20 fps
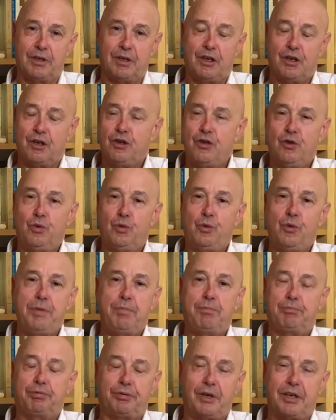You
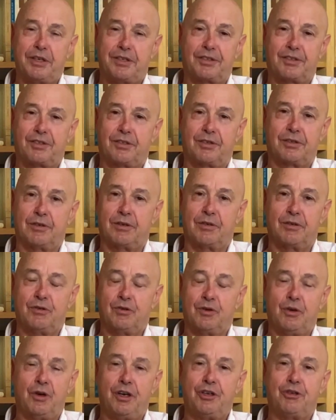repress the
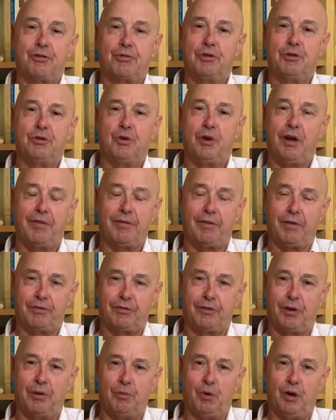hatred you have of
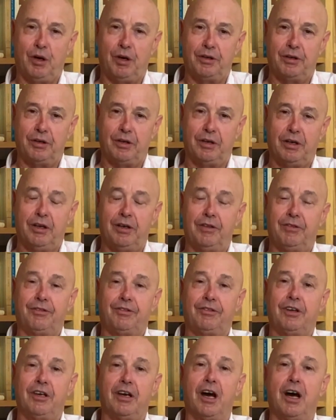someone and
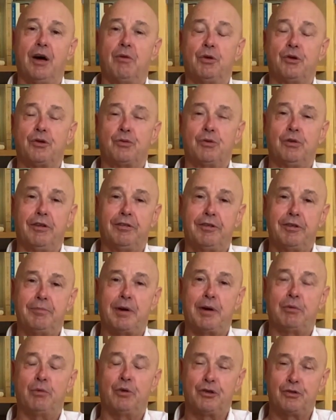say, I want to love him, I
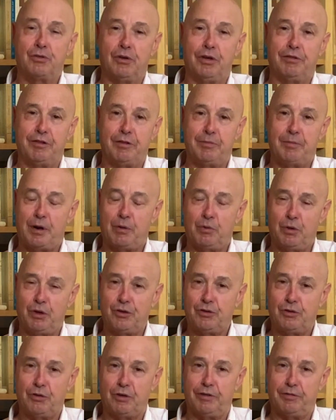want to love him, I want
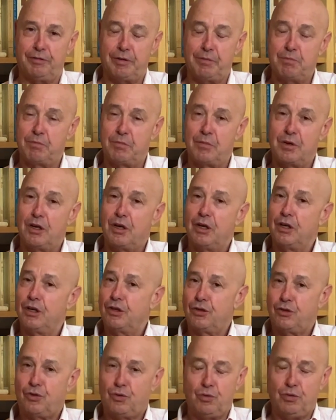to love him.
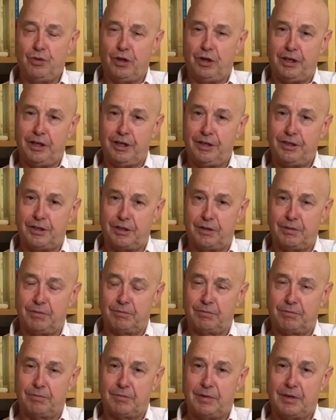Sooner or later,
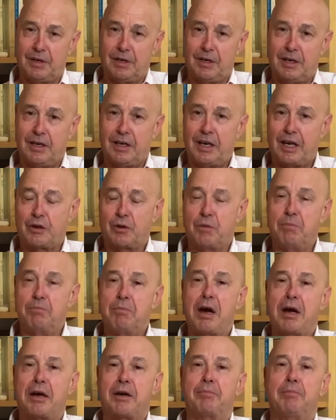like a
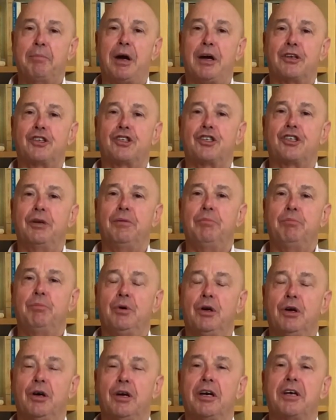magma
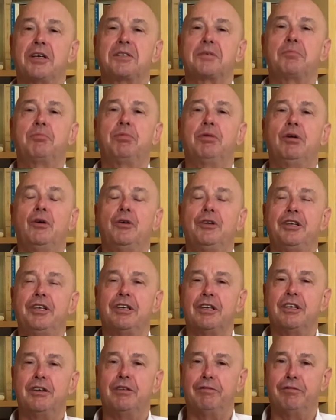chamber exploding
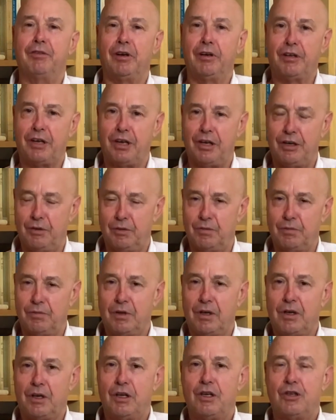in a volcano,
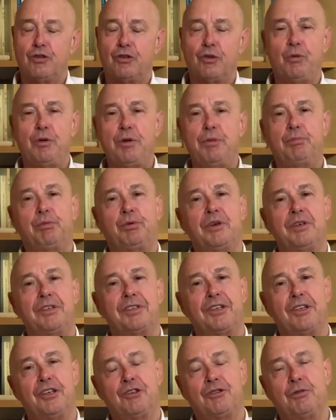the repressed
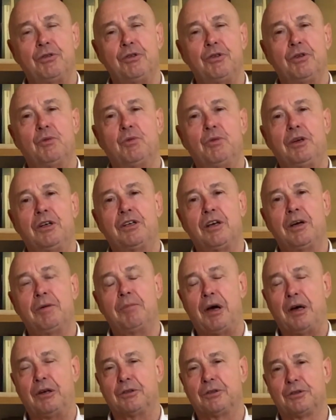hatred will come
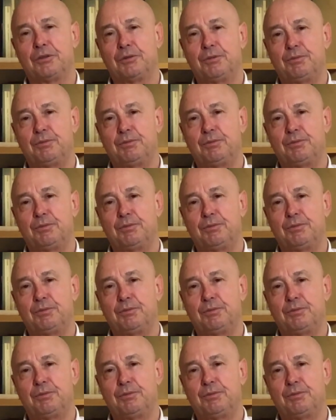out.